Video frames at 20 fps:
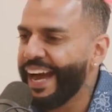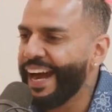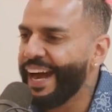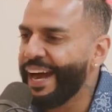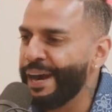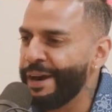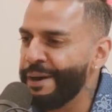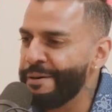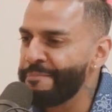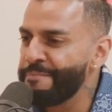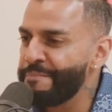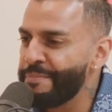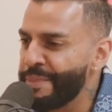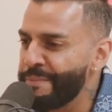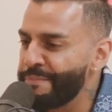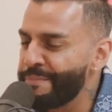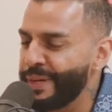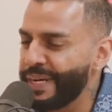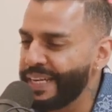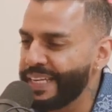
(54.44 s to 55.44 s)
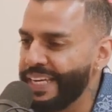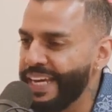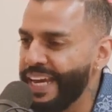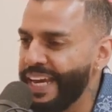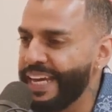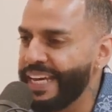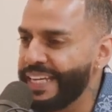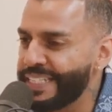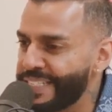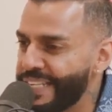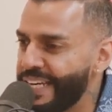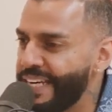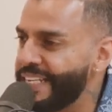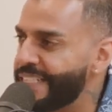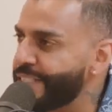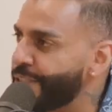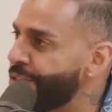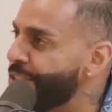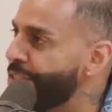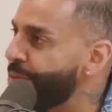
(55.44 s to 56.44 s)
Um, but yeah, it's uh,
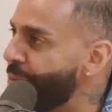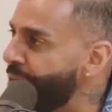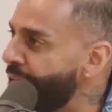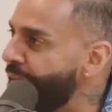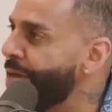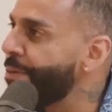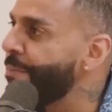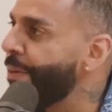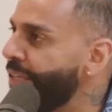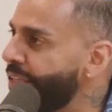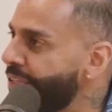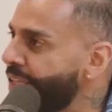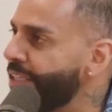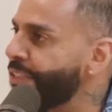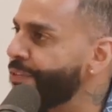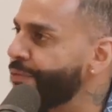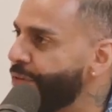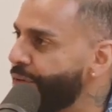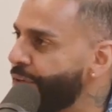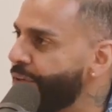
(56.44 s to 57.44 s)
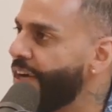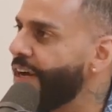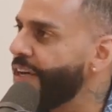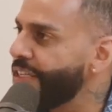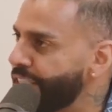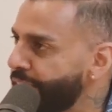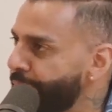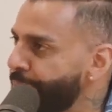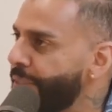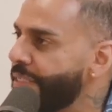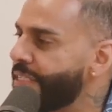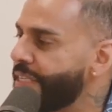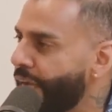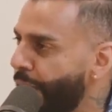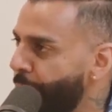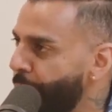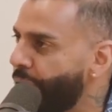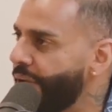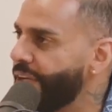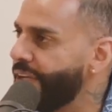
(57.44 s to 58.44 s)
it's good to be here, man. Thanks for asking me to
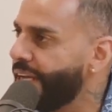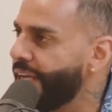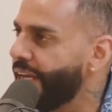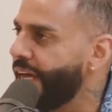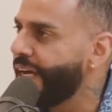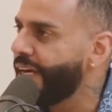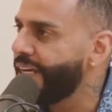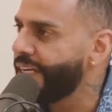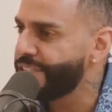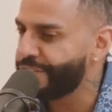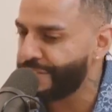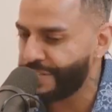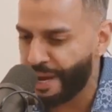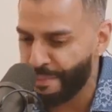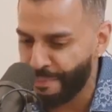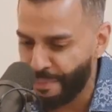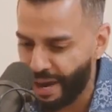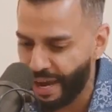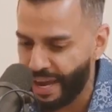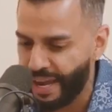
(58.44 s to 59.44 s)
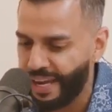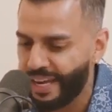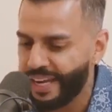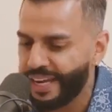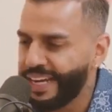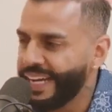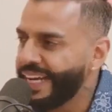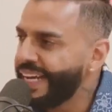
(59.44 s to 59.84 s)
come on and uh, share my